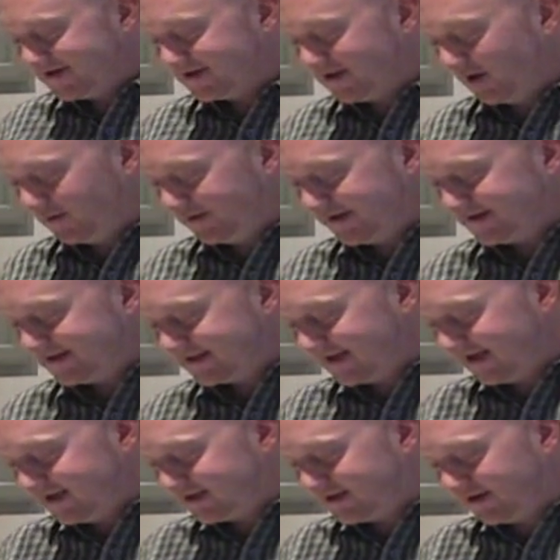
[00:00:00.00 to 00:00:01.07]
So this is
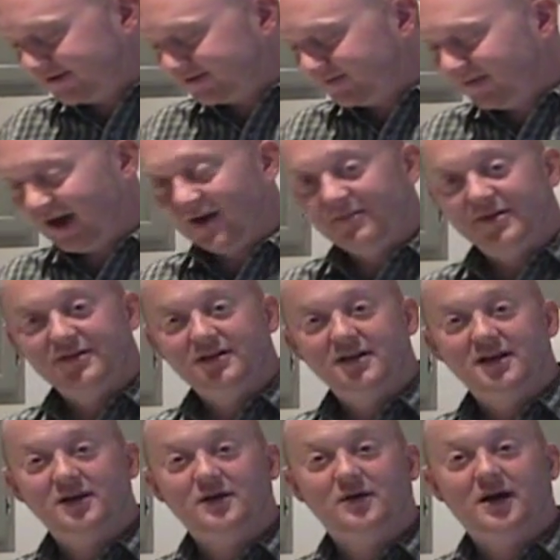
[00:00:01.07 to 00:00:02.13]
going to start to pop, and
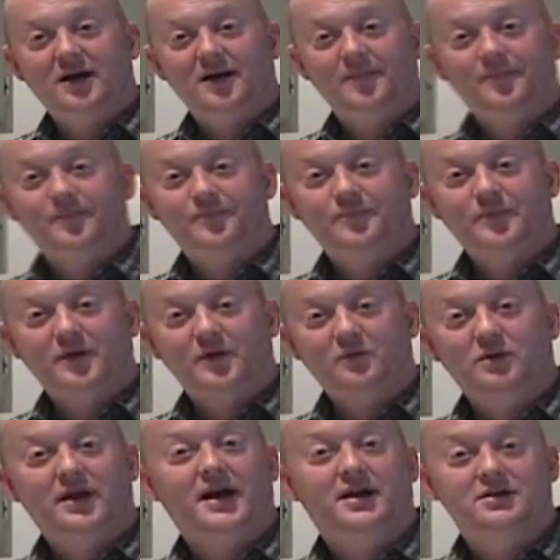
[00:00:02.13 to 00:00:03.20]
then
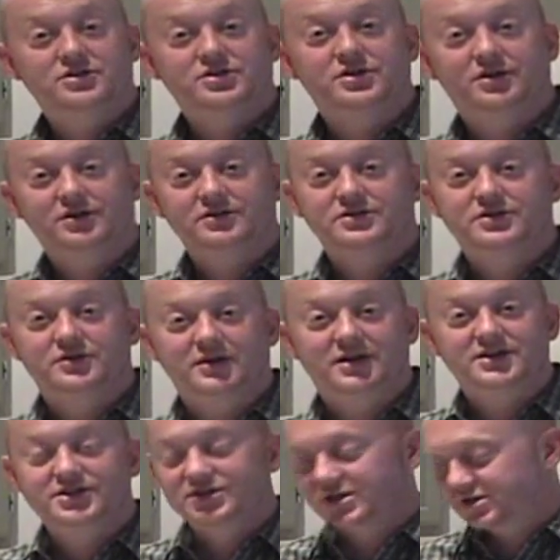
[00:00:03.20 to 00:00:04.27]
we'll add our sugars to it
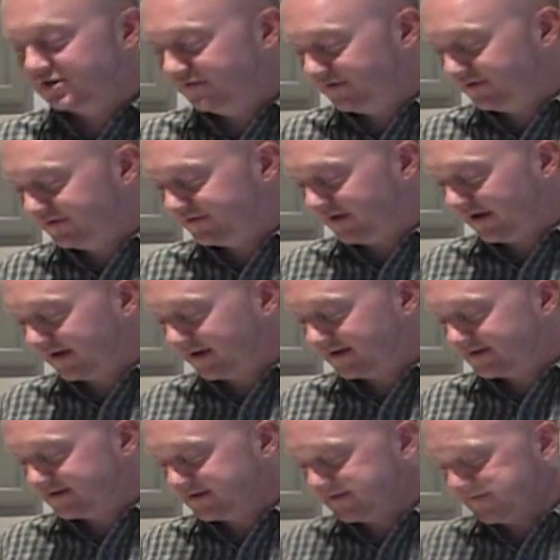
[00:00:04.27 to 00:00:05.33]
in just a few
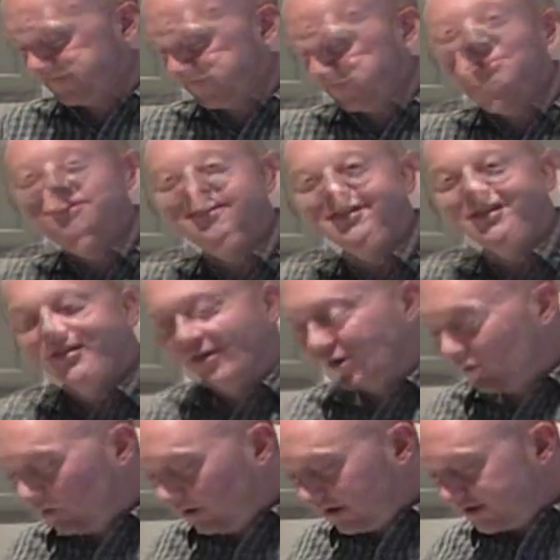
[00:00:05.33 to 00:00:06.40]
seconds. The
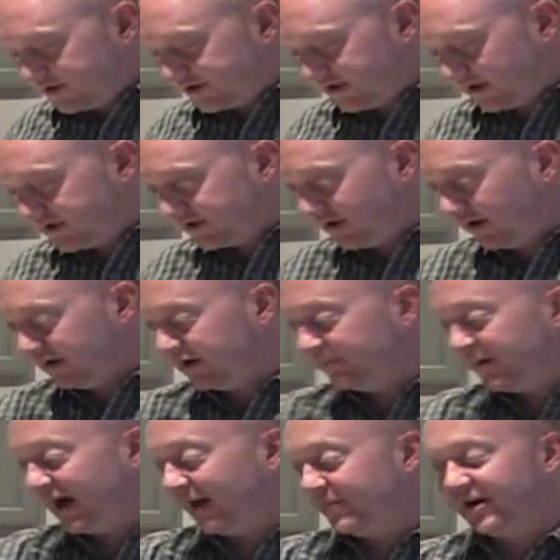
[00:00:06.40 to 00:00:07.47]
corn is just starting to
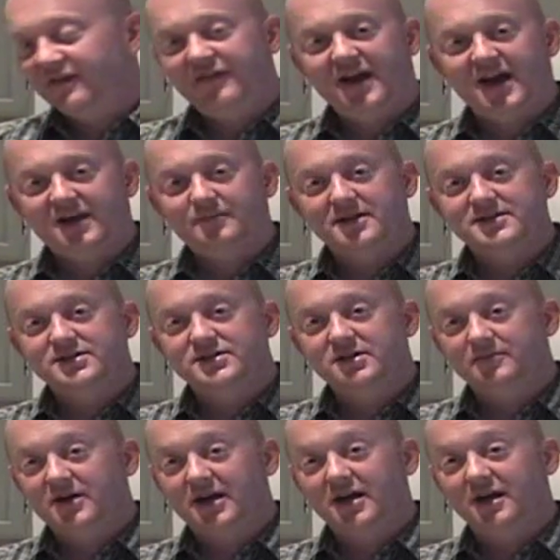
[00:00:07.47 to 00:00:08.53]
pop, and I've had
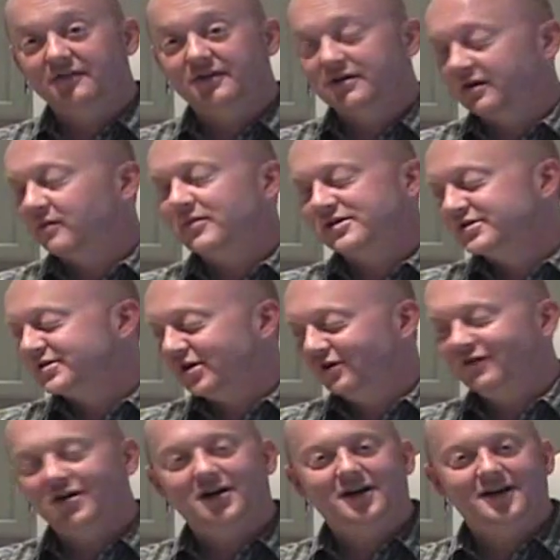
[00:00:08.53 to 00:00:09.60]
my oven or my
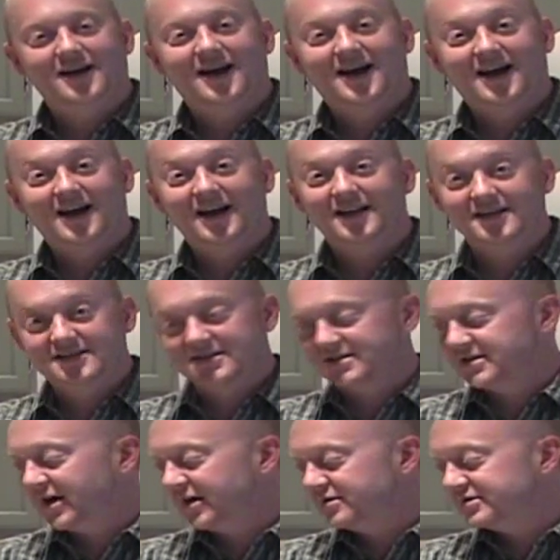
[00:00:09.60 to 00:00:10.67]
stove on high this
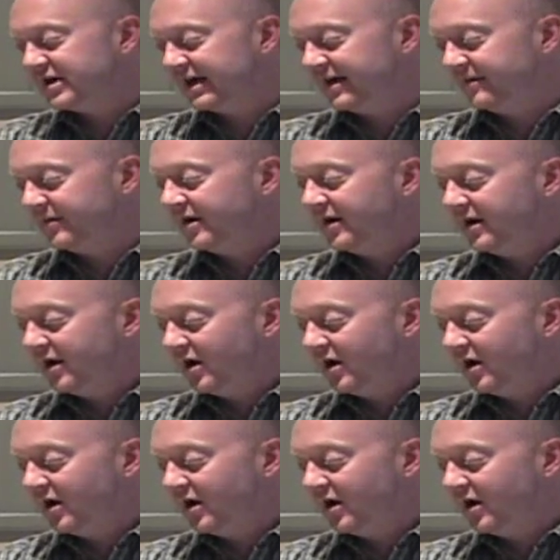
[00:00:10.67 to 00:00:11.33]
entire time.